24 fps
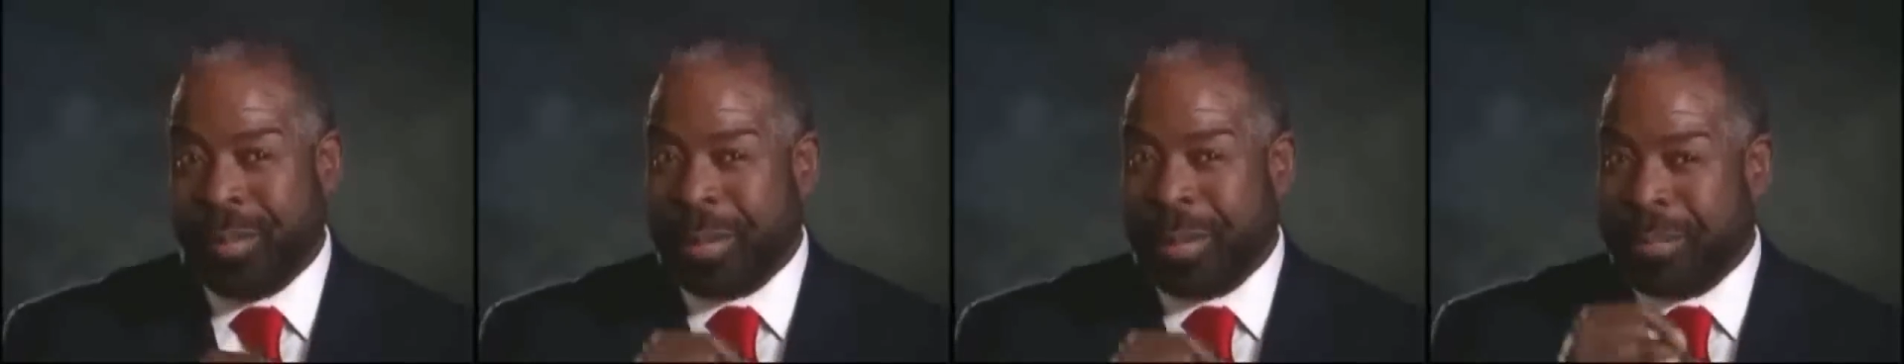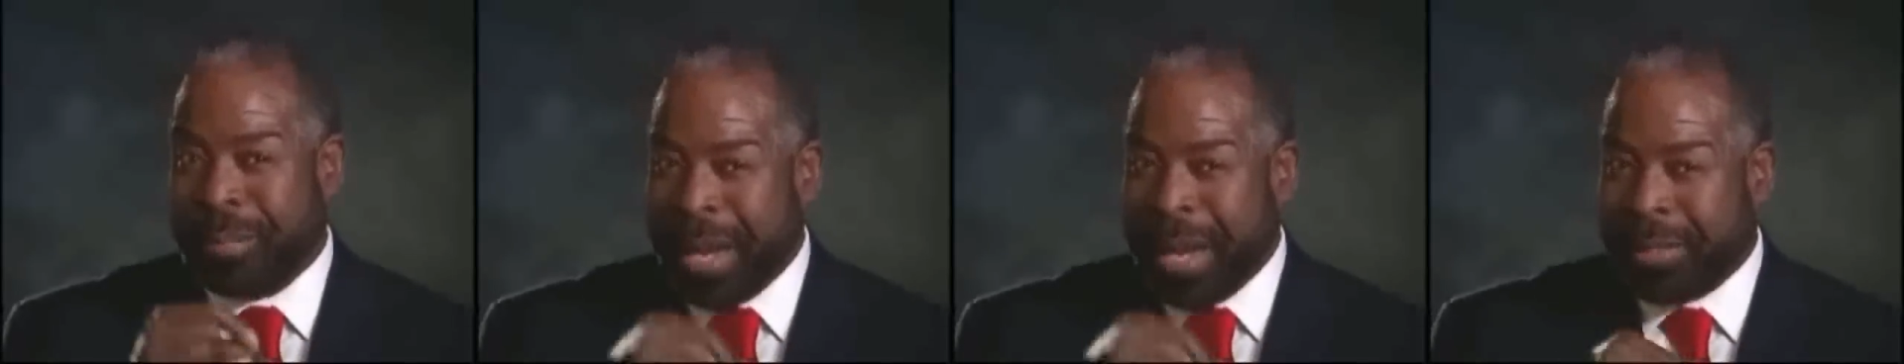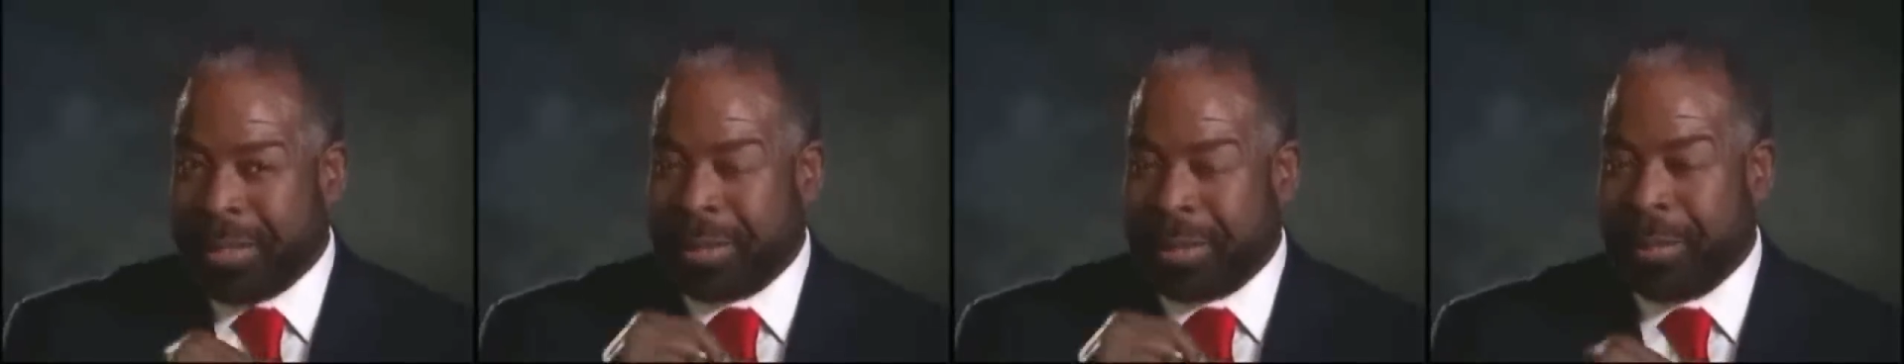but
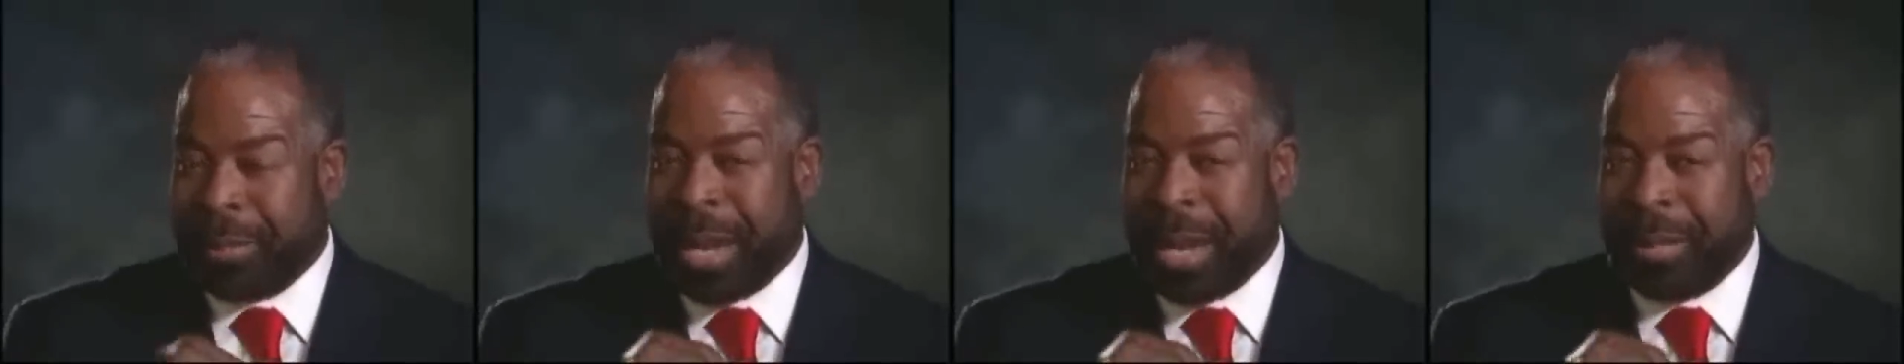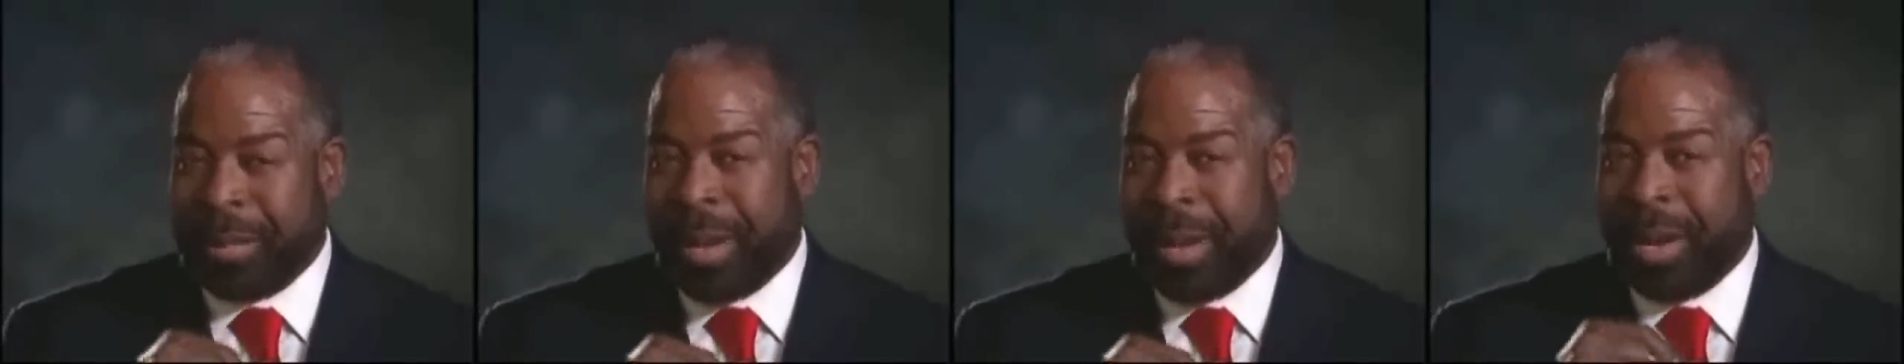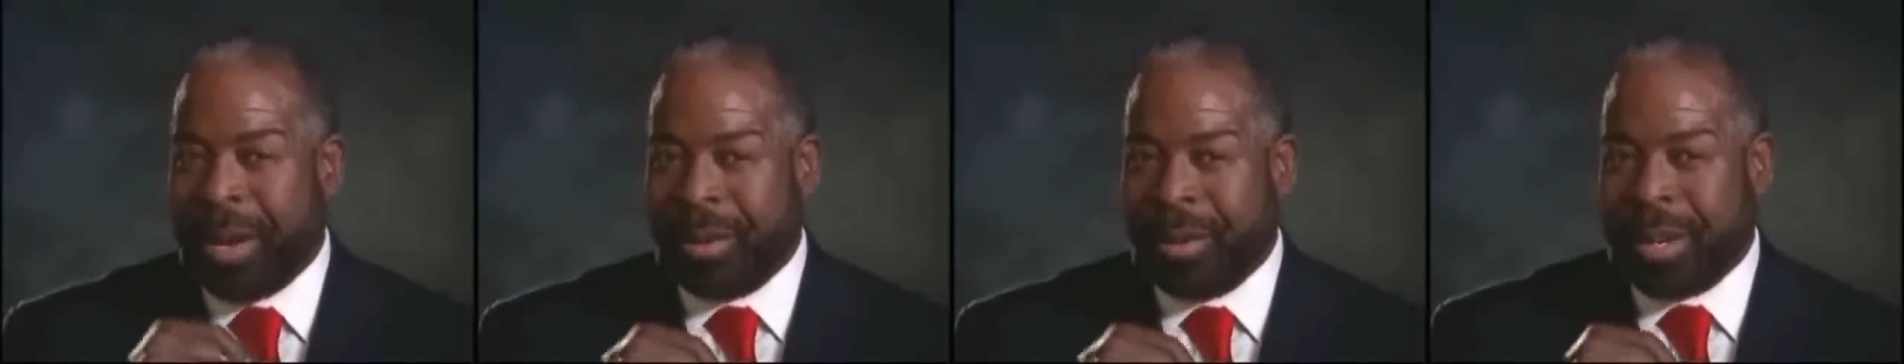based
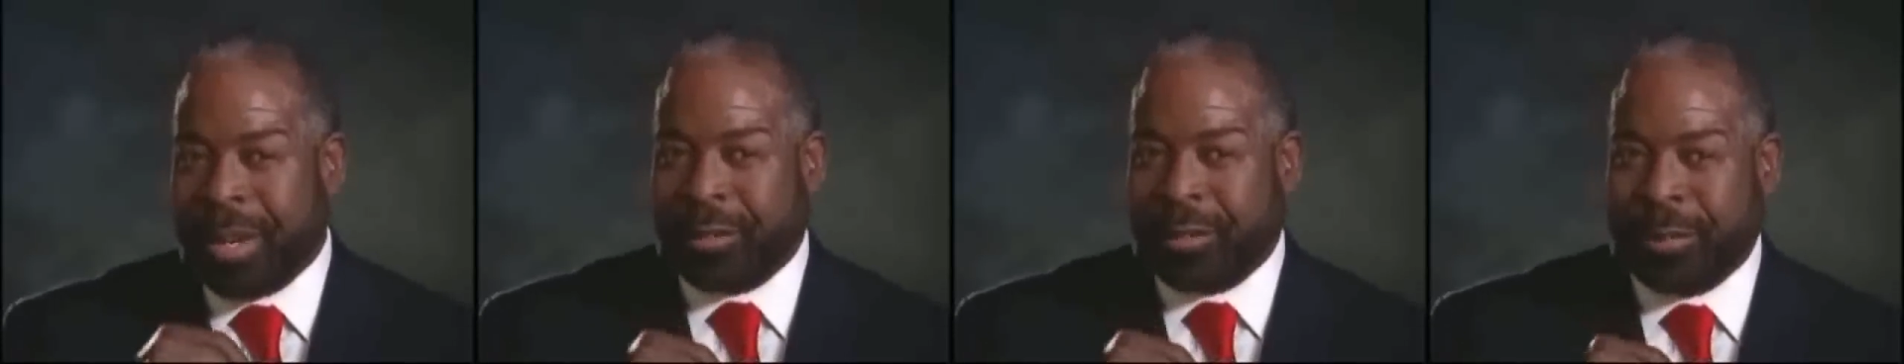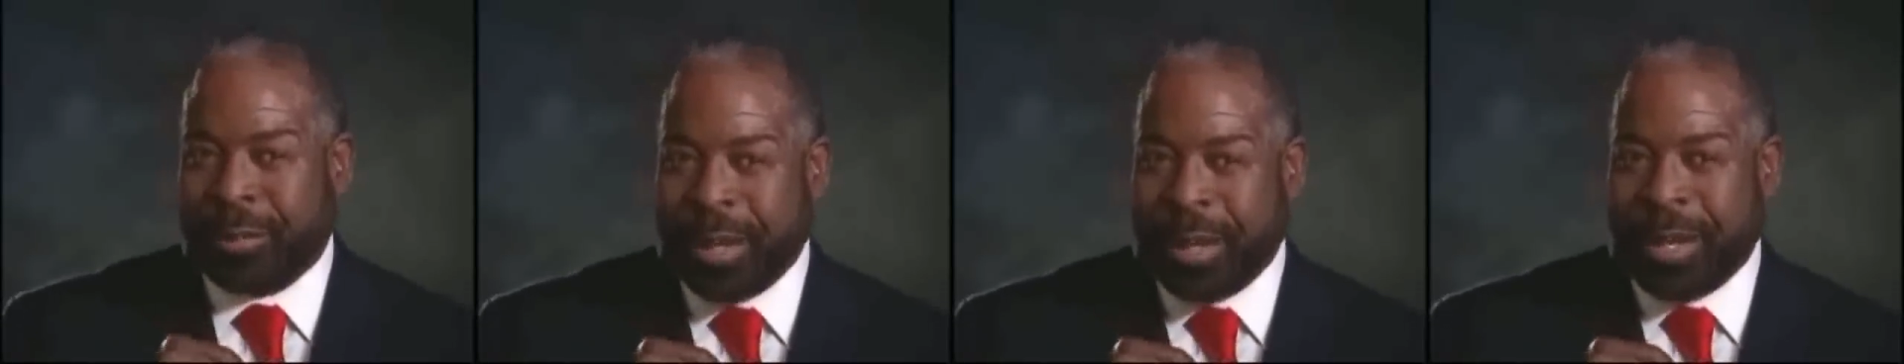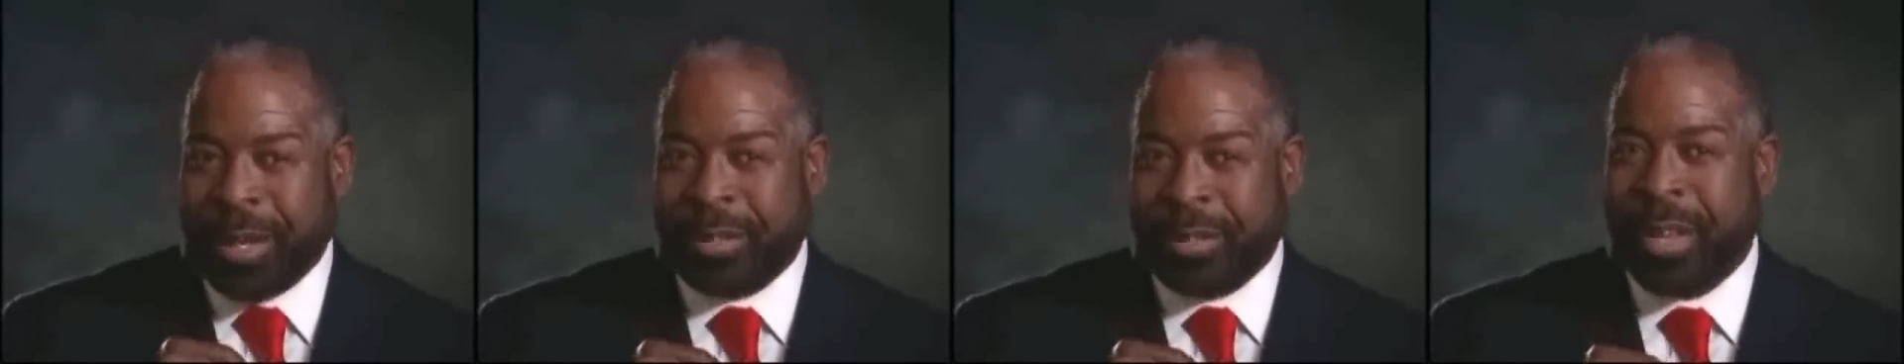upon my own
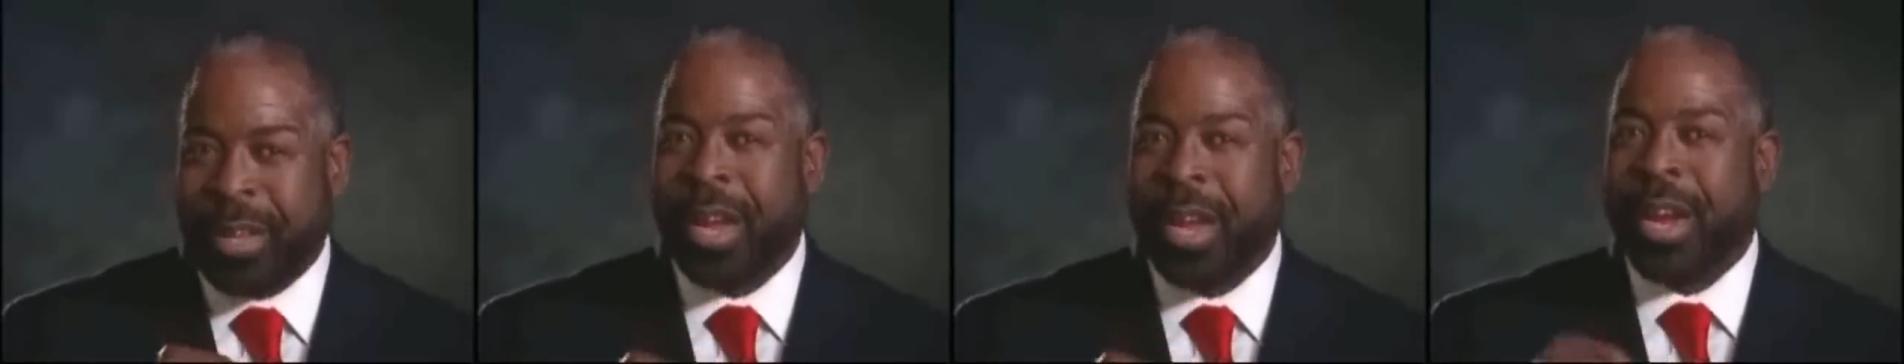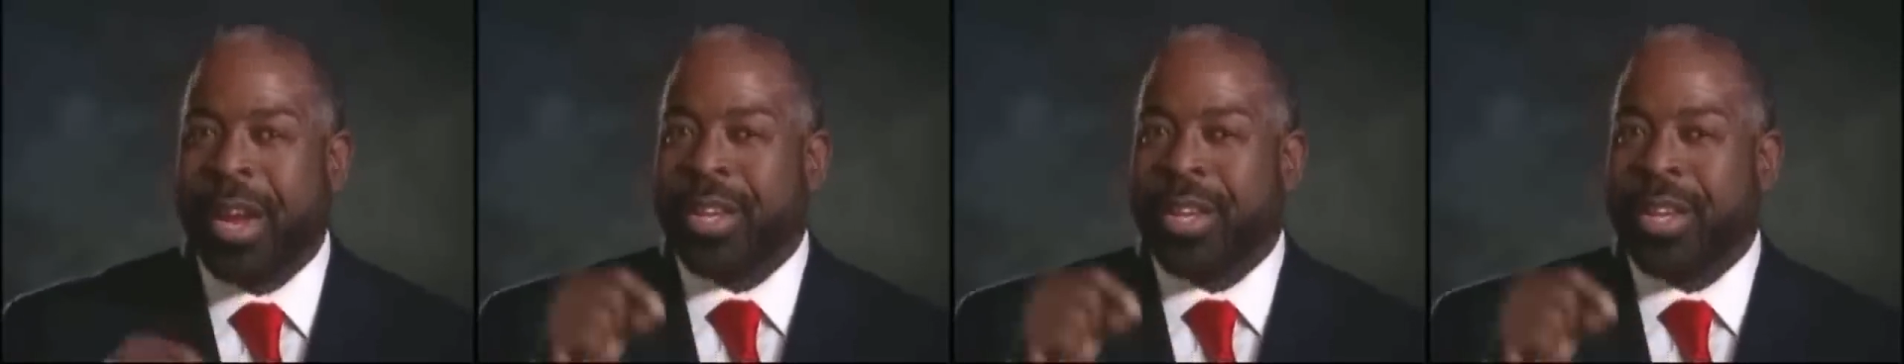experience,